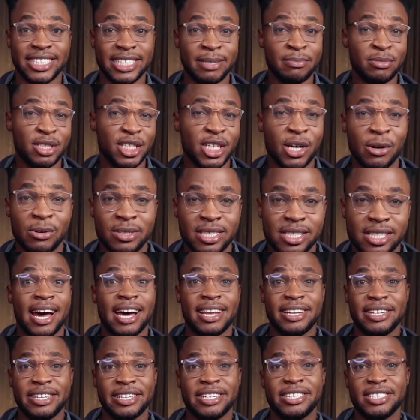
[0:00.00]
Jim Jones
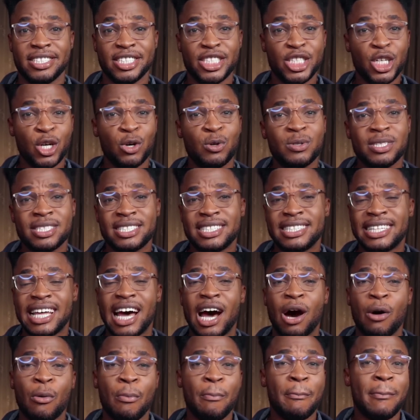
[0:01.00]
and the Jones
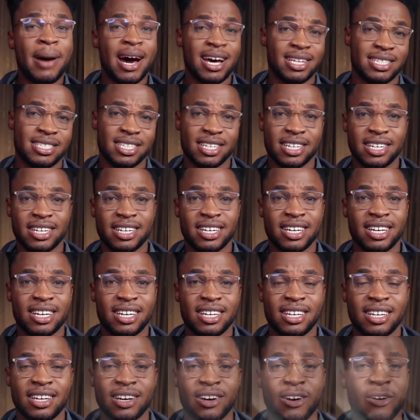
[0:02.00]
Town
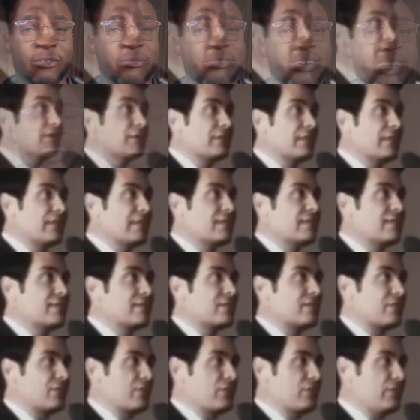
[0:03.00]
Massacre of
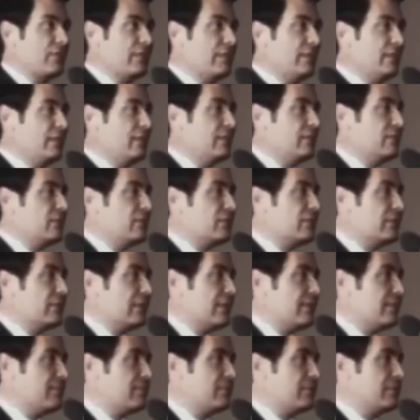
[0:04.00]
1978
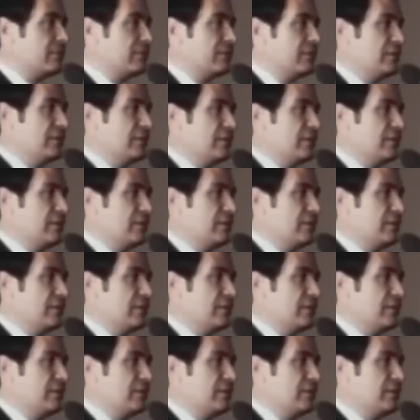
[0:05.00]
in